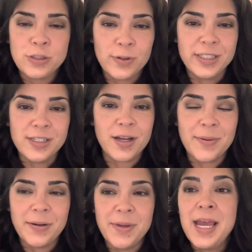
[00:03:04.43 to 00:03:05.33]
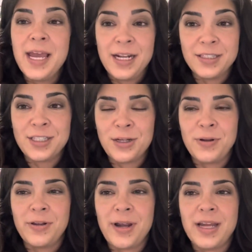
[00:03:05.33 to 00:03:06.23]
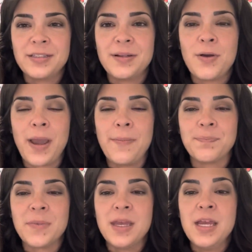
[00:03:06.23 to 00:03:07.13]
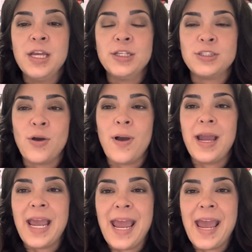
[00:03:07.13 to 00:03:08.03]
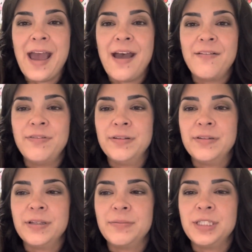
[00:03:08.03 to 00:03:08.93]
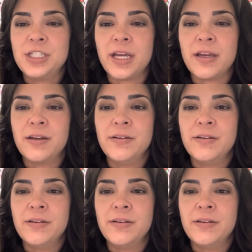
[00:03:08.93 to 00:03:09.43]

we're going to talk about them. I'll tell you where they're at. Okay, so I have, let me check,